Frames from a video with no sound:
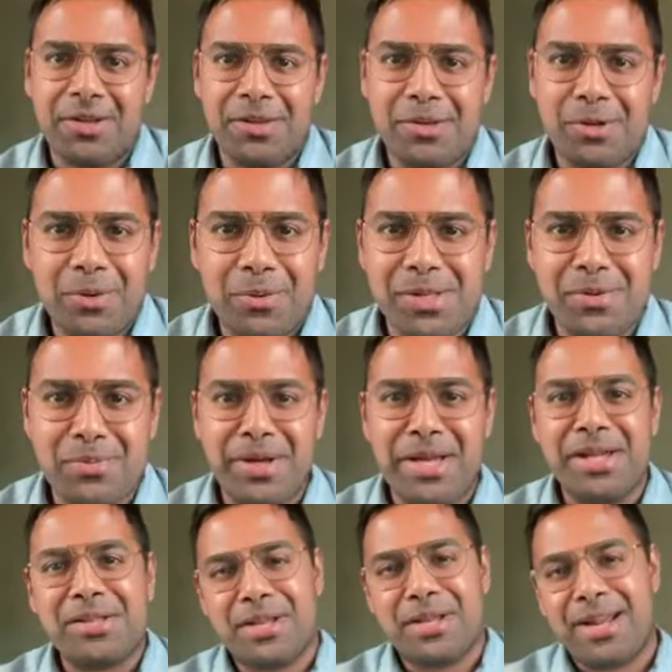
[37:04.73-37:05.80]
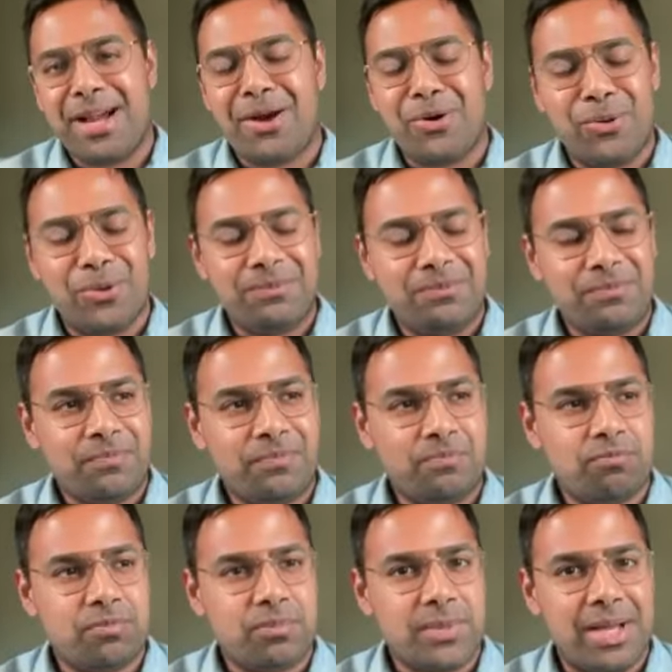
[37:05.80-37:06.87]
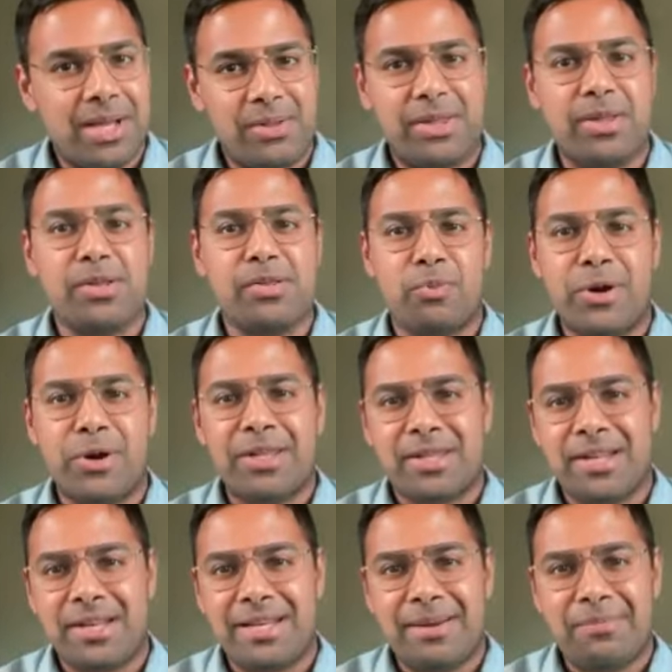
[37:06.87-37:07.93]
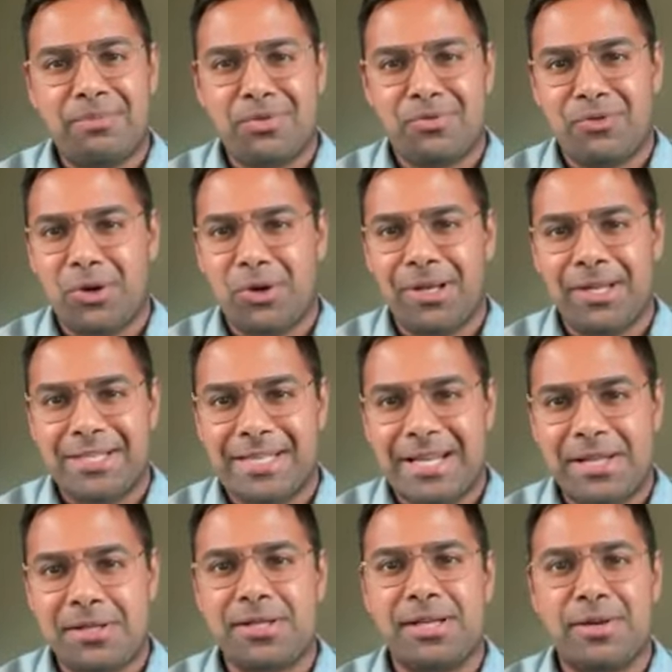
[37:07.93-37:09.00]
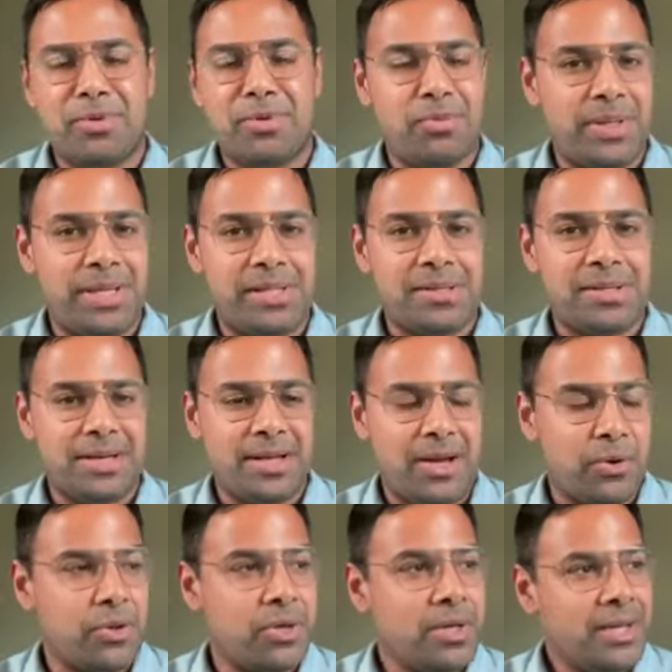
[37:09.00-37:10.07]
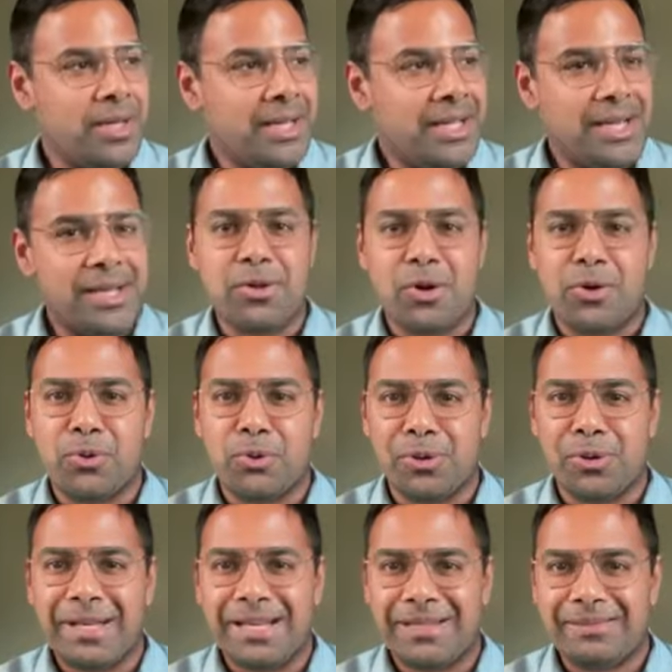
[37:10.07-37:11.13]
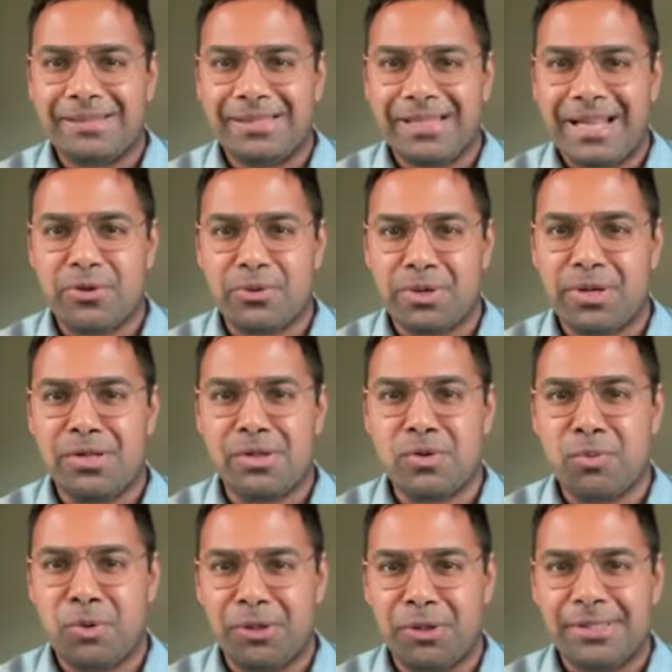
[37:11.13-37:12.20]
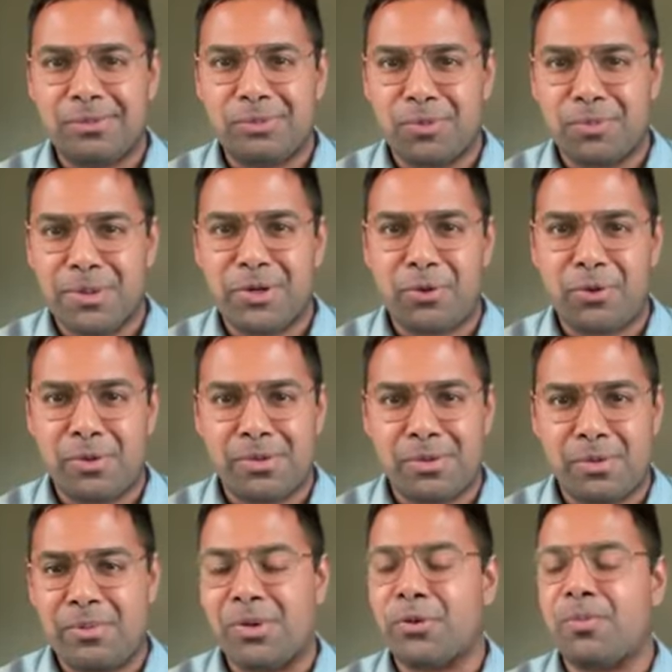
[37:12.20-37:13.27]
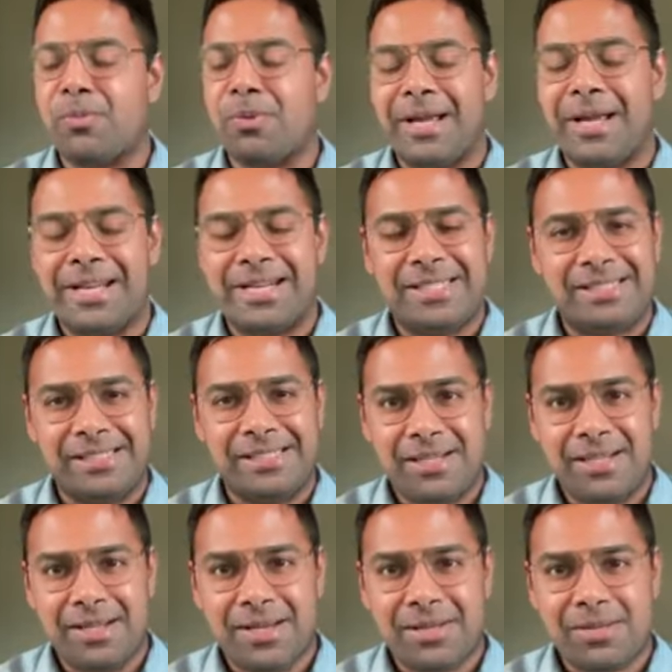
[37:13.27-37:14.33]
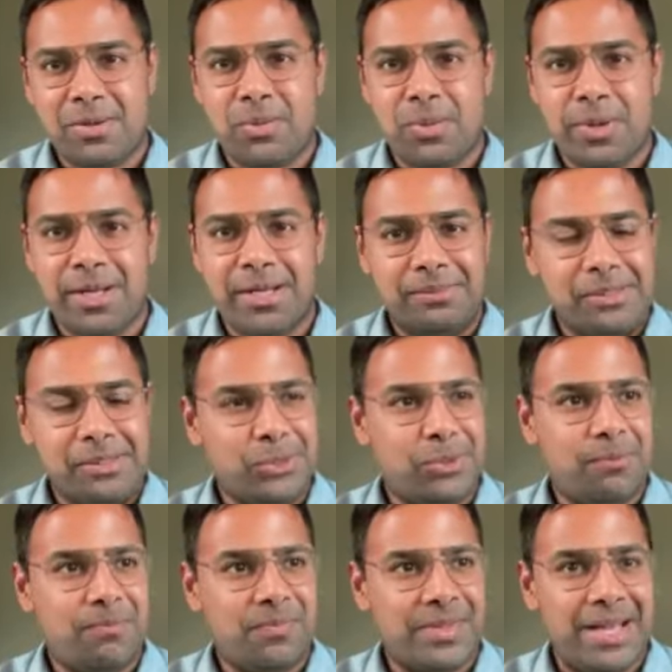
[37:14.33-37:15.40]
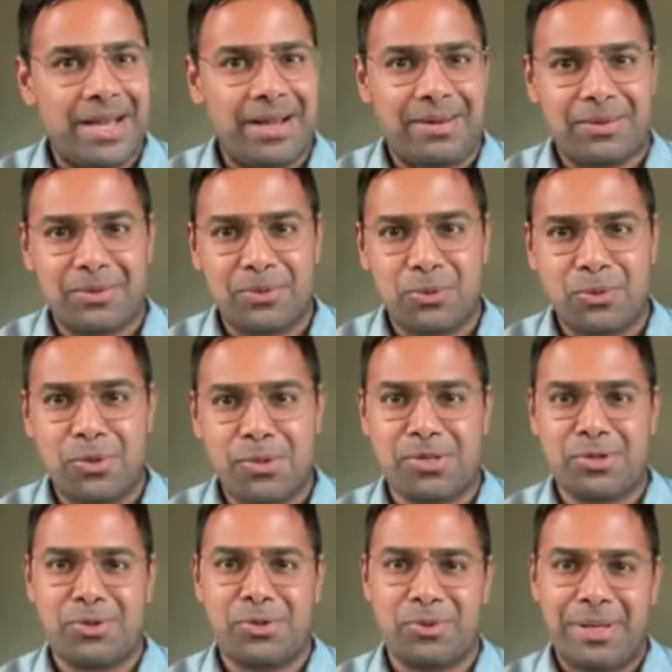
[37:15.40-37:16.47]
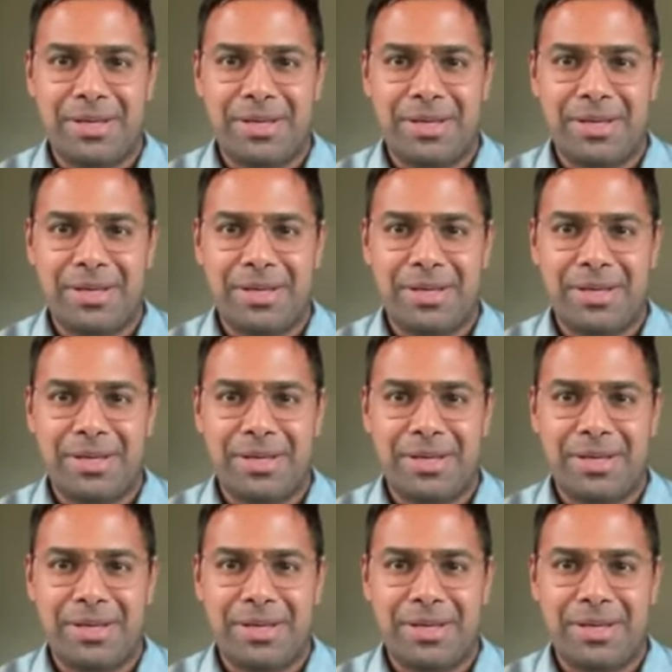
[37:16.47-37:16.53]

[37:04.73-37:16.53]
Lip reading: years ago, I was amazed at how this breadth and depth of knowledge, and I still am amazed, and how it's not only like you consume all this book, but you're also able to apply it so well. So yeah, kudos to you.